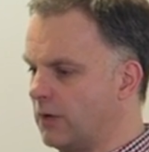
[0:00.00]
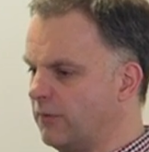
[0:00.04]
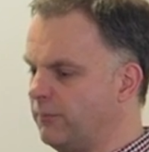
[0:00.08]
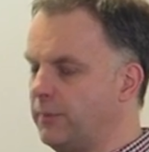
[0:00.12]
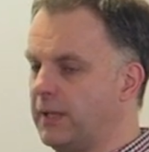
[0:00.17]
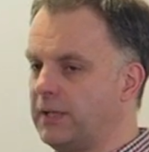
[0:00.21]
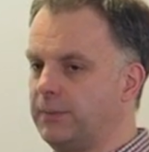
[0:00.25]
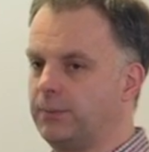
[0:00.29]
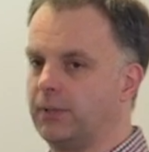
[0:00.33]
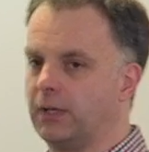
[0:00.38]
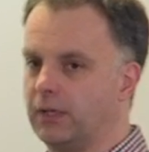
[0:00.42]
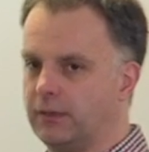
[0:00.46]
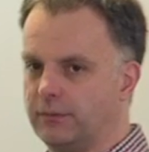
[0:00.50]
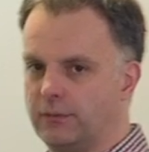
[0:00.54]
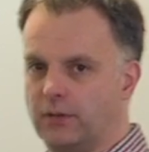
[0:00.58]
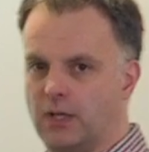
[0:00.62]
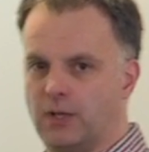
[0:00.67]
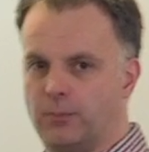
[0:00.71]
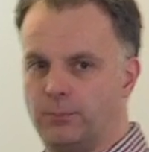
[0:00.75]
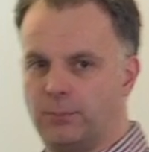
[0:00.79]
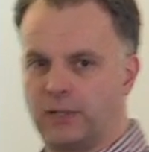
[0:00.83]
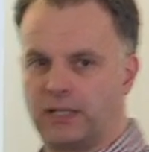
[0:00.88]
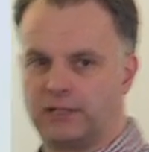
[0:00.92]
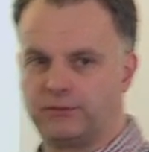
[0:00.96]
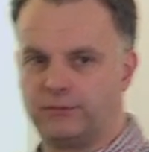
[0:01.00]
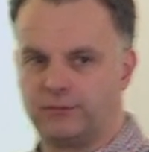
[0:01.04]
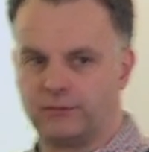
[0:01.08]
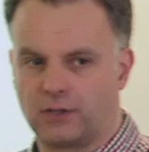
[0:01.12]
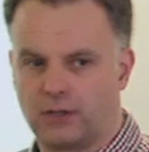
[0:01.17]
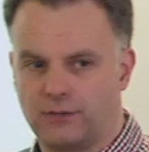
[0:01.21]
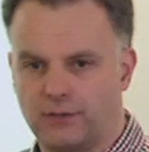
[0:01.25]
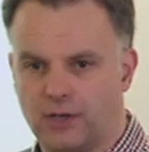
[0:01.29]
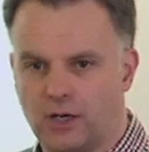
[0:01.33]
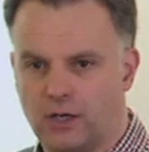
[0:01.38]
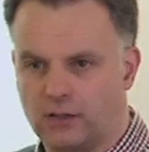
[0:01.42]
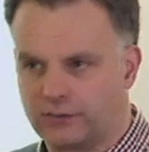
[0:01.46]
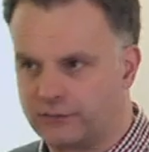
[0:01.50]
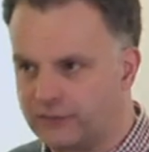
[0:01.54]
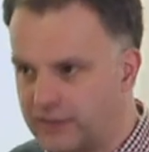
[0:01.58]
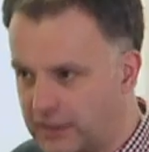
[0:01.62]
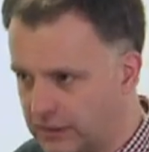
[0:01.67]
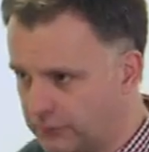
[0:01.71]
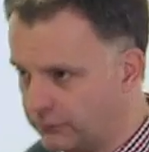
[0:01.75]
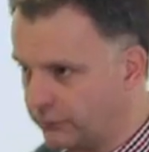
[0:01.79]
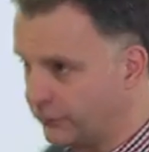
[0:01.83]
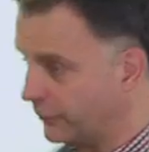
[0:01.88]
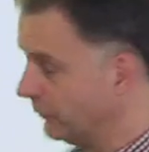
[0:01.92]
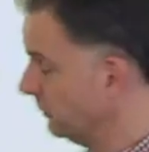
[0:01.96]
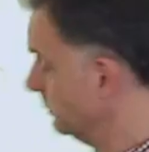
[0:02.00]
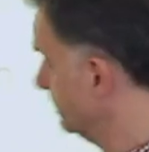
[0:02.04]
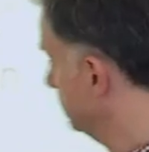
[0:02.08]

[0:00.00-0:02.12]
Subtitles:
people at places like the Arts Council.